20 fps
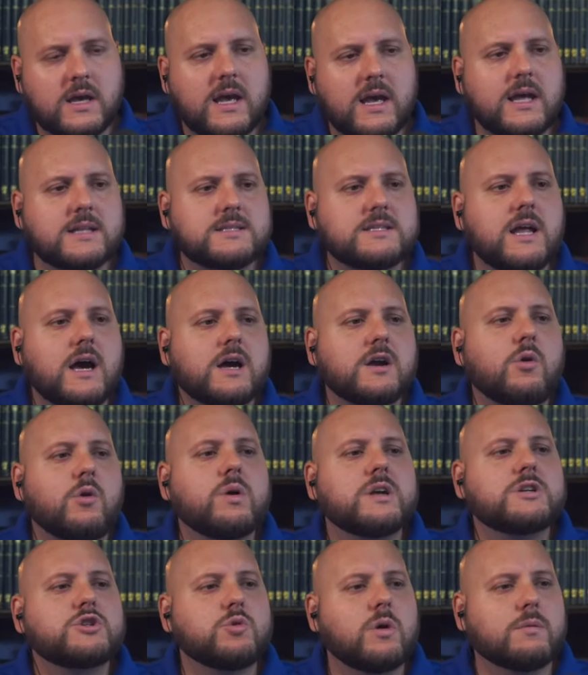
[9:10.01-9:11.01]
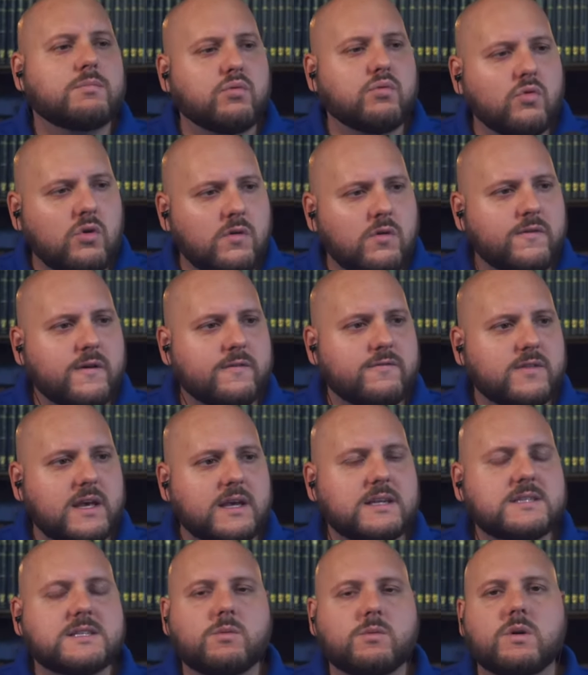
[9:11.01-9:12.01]
It's not going to approve of
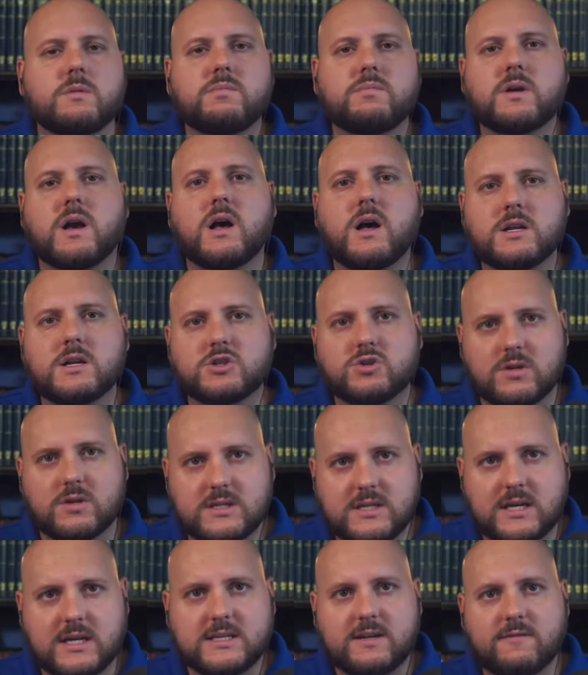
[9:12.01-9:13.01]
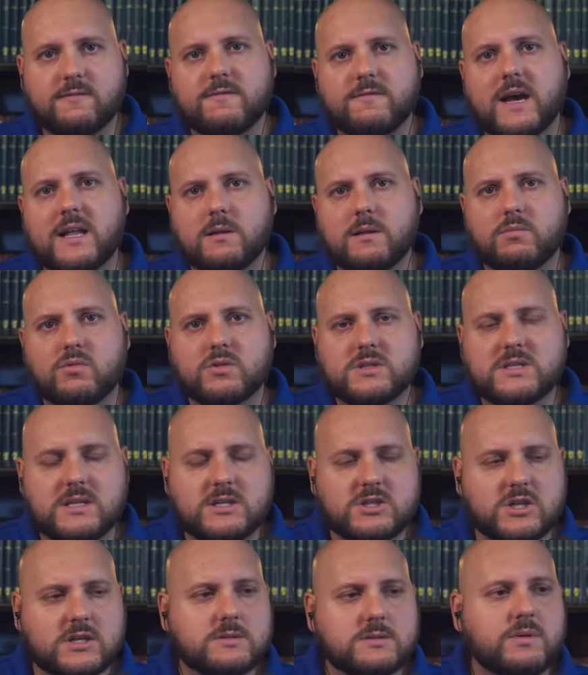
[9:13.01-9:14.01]
things that would contradict infallible
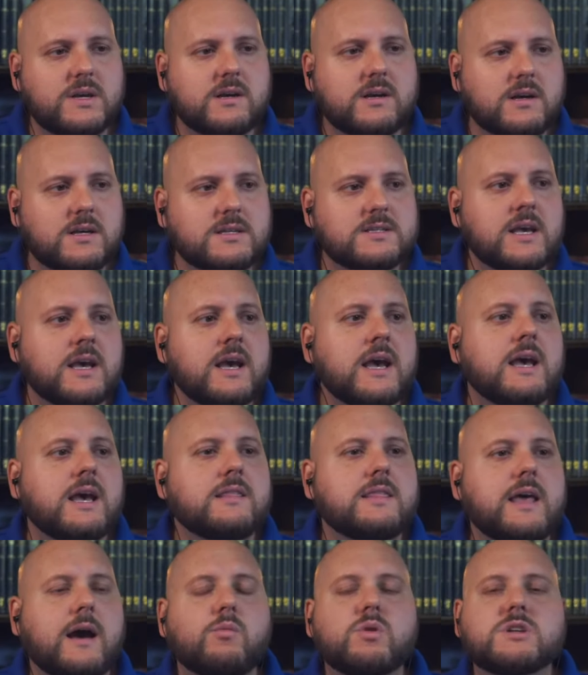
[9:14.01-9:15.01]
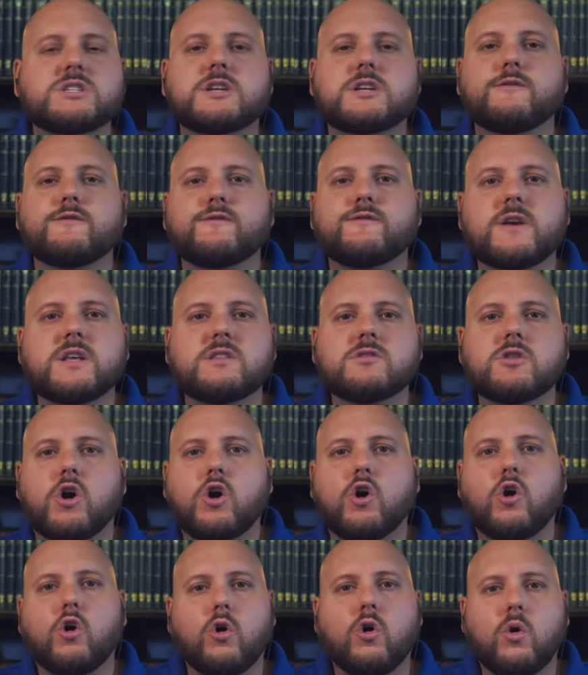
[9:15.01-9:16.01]
teachings because that would defeat the
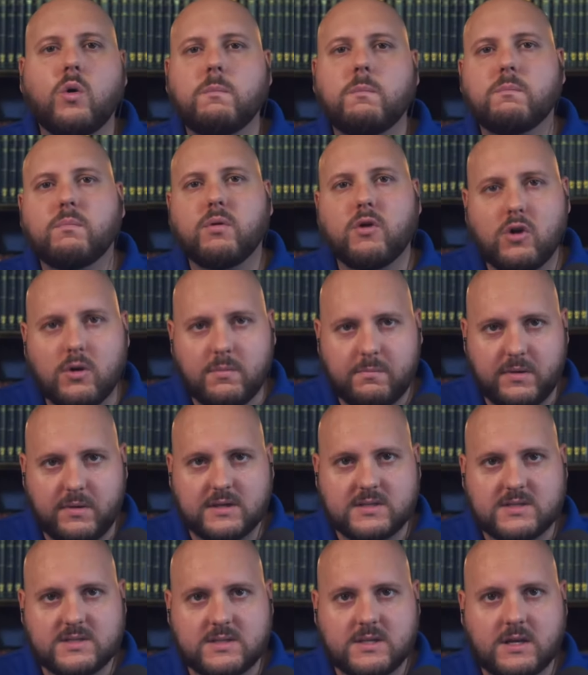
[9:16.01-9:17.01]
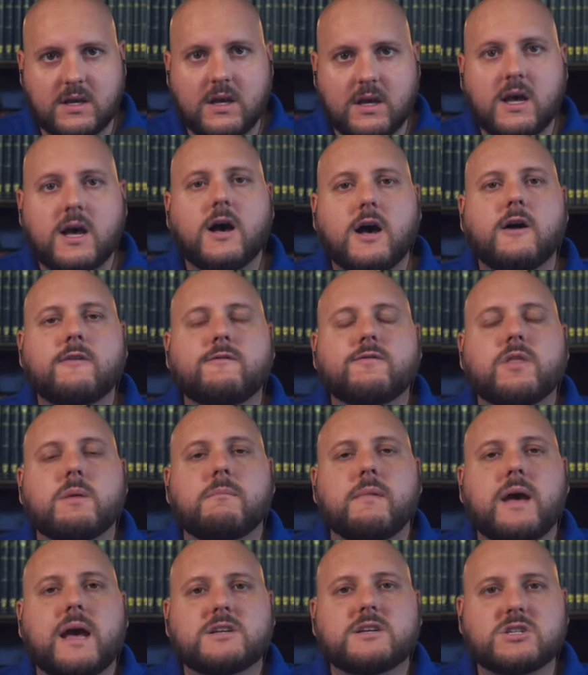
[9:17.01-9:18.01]
whole purpose of the
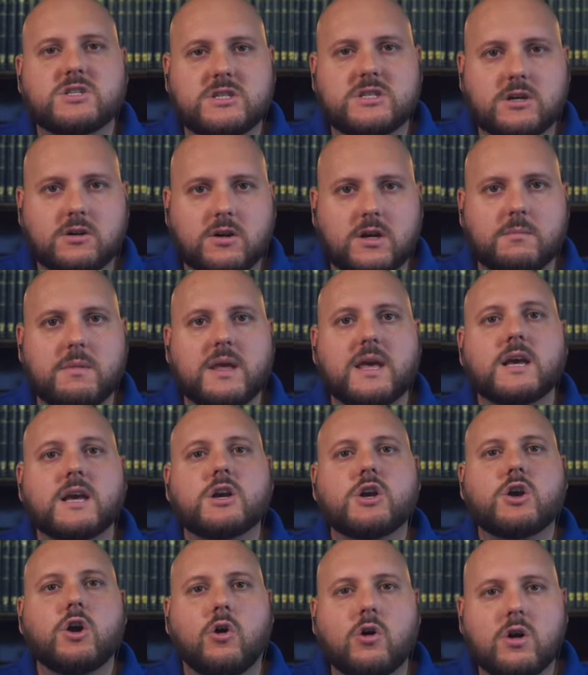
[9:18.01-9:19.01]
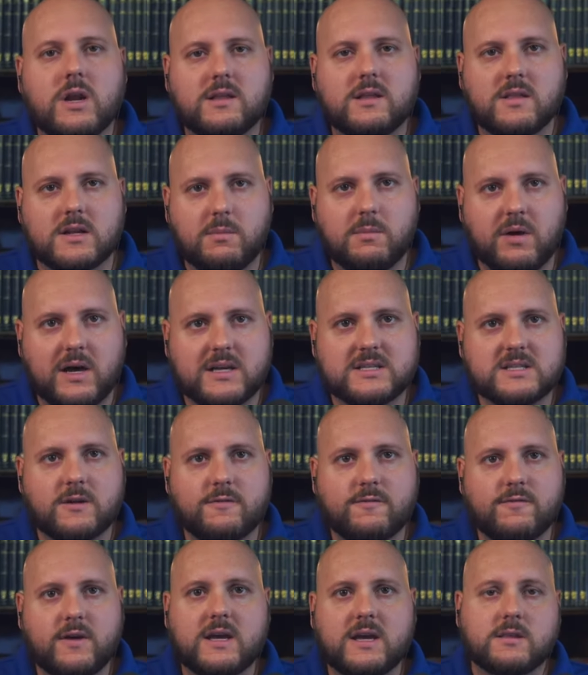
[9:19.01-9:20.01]
magisterium in guarding the deposit of
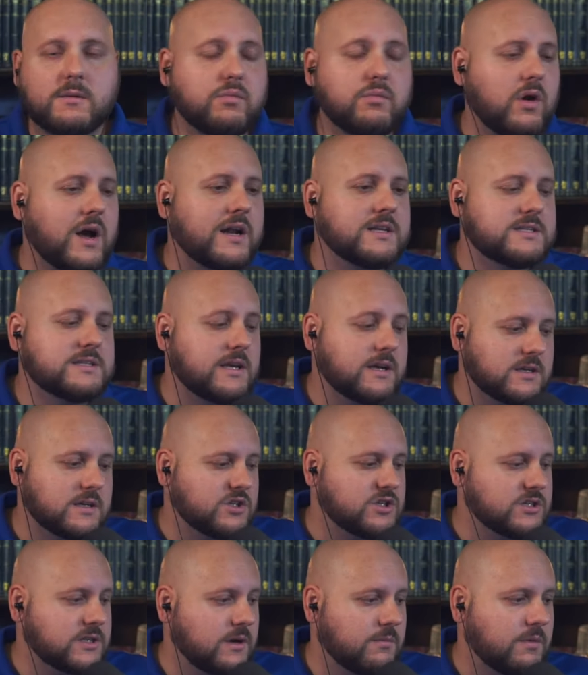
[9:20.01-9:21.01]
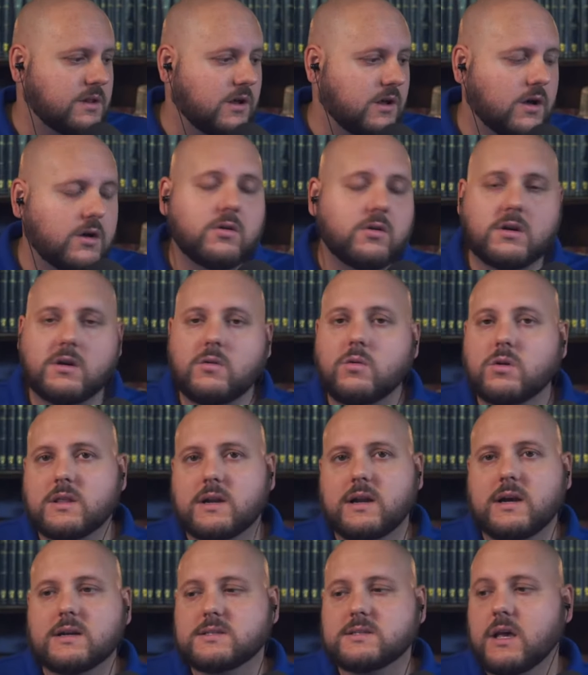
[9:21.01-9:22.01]
faith. A Protestant could just come along, or an
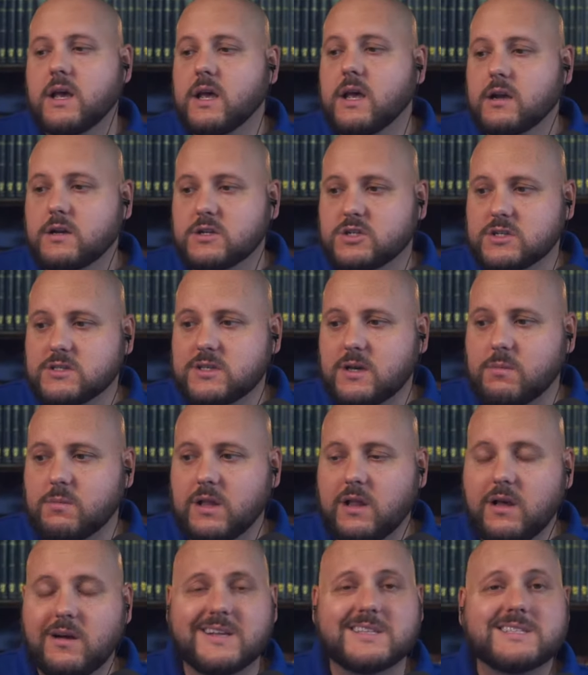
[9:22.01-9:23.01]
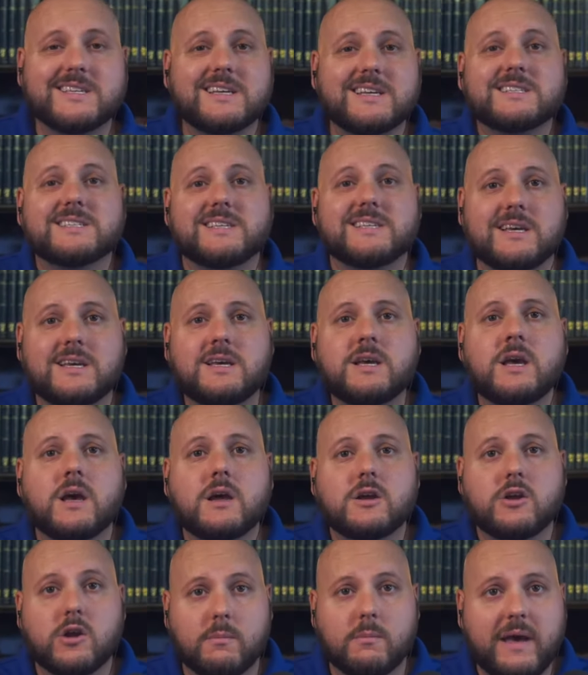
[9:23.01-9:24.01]
Orthodox could just come along and say, See,
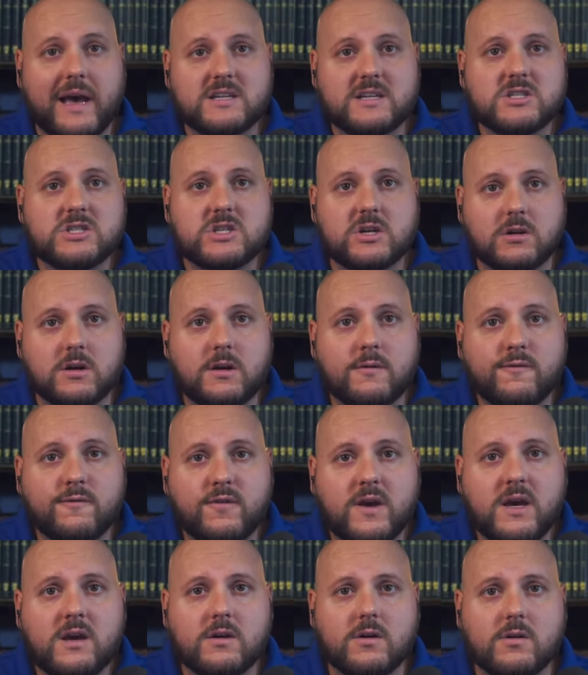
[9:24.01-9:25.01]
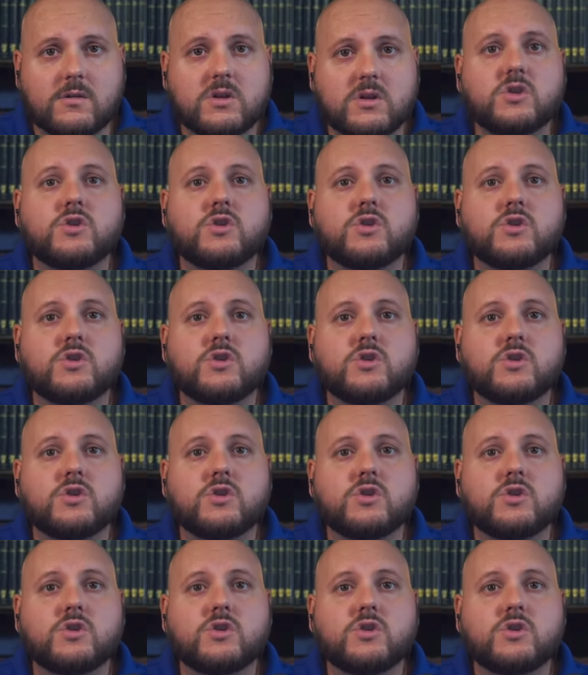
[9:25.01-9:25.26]
your magisterium failed.